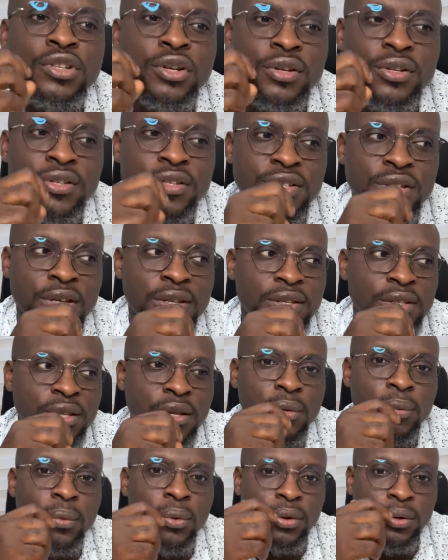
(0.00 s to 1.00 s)
John
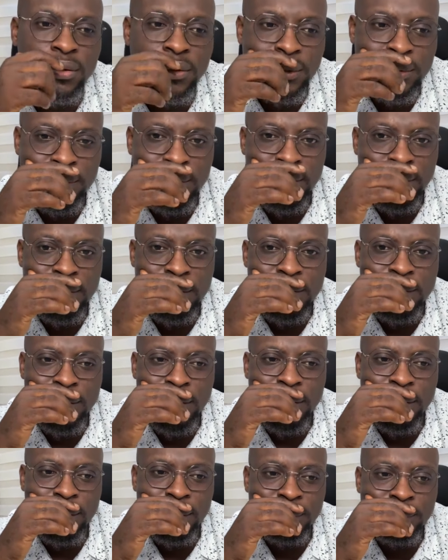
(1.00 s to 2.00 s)
sixteen, one to
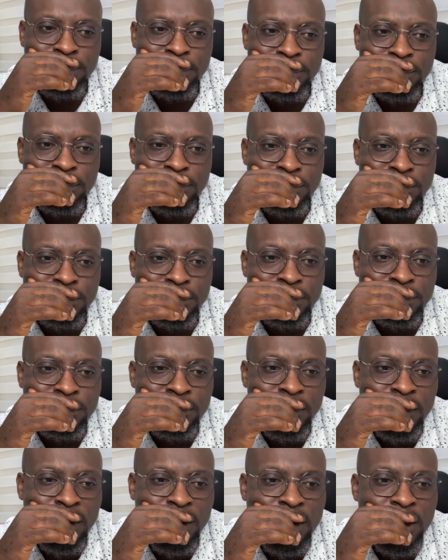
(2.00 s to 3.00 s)
thirty-three.
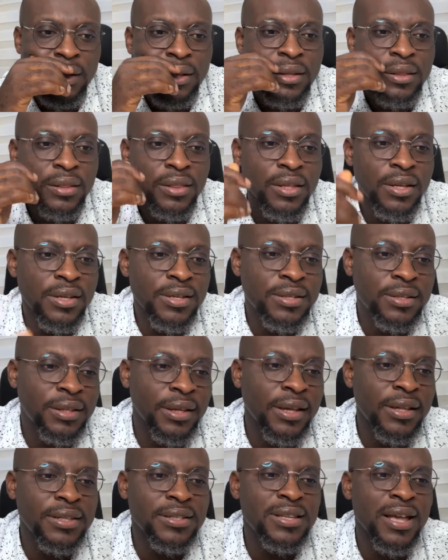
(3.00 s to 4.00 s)
These
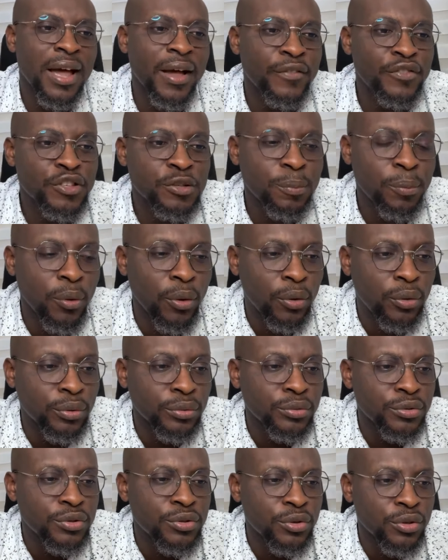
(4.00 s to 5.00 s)
things I have
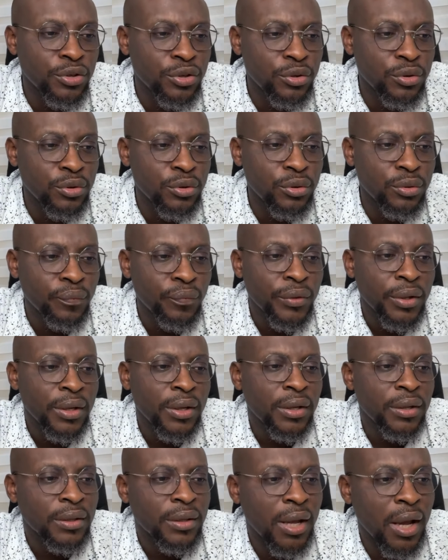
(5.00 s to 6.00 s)
spoken to you,
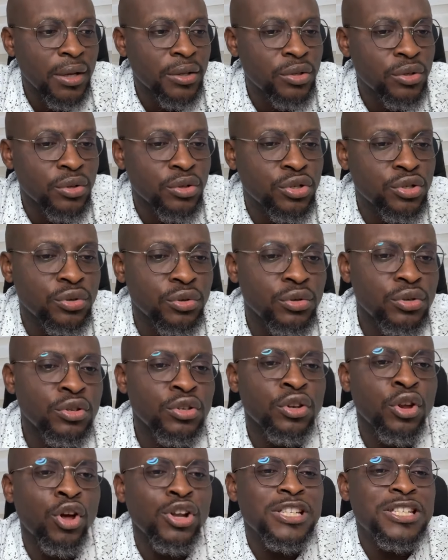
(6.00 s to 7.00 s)
that you should
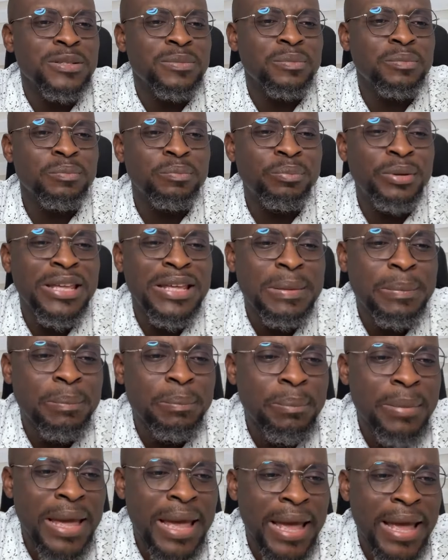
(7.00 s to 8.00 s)
not be
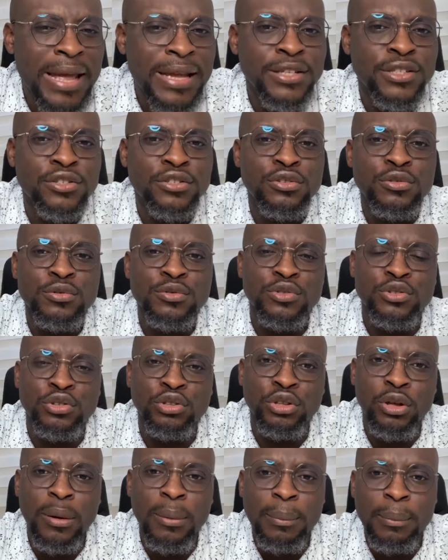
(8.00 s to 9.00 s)
made to
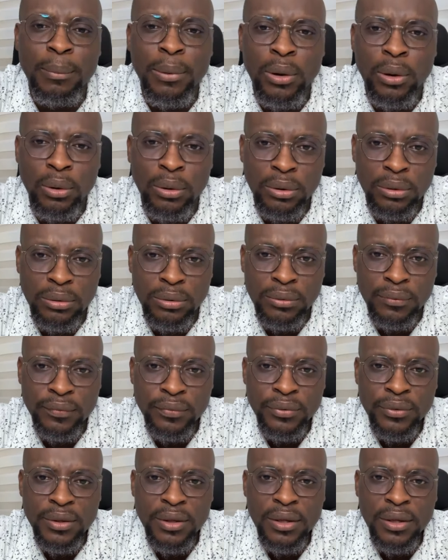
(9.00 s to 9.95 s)
stumble.